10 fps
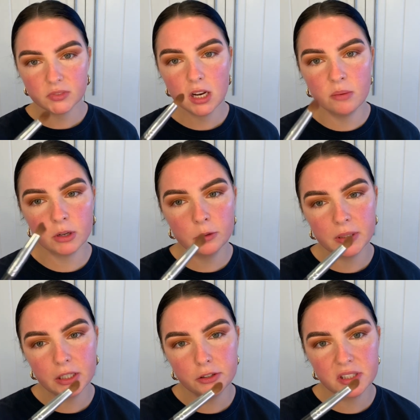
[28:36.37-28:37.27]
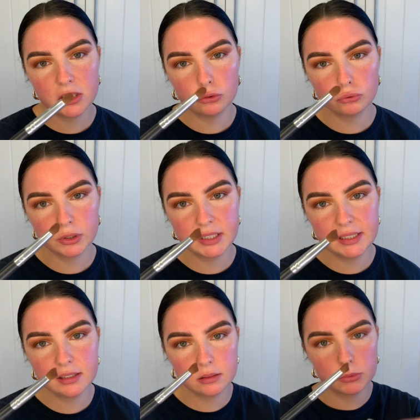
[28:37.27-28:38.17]
I'm going to be using a really
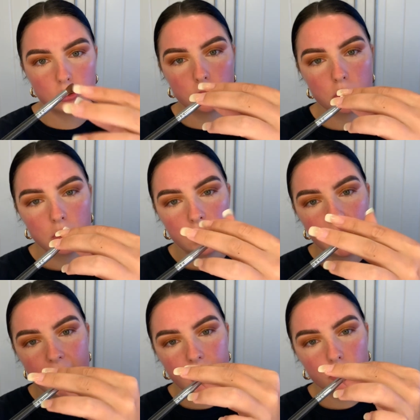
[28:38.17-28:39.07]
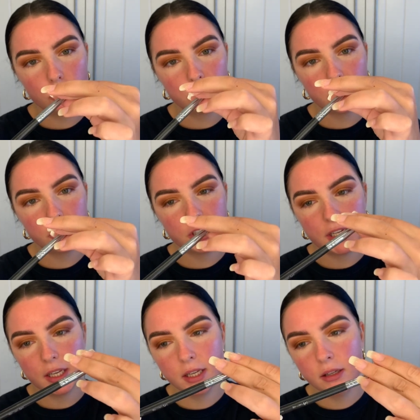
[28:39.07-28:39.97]
small angled brush
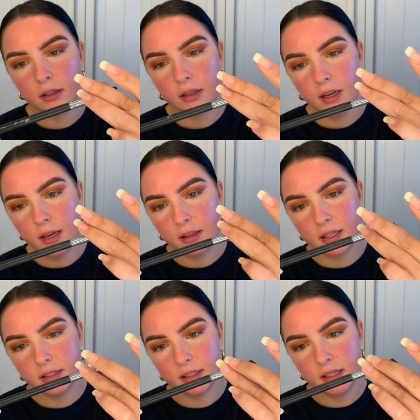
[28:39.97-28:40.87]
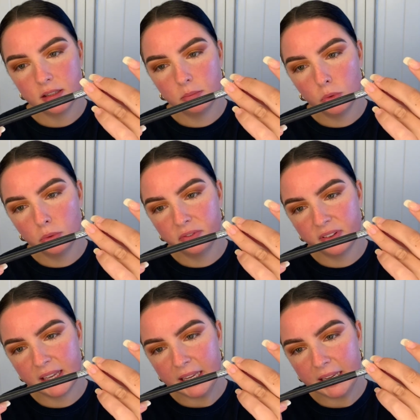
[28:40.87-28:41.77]
here. This is a
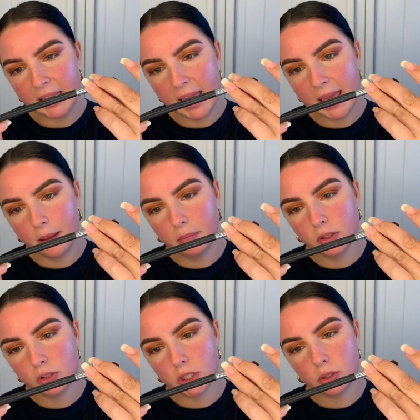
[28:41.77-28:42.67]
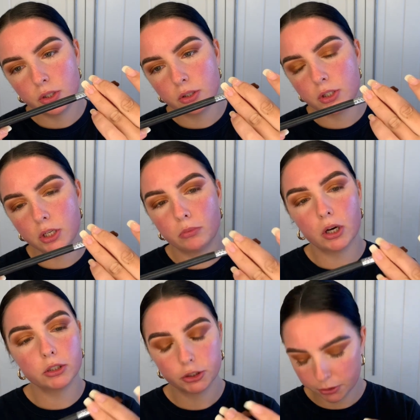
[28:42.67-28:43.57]
Morphe M222 brush.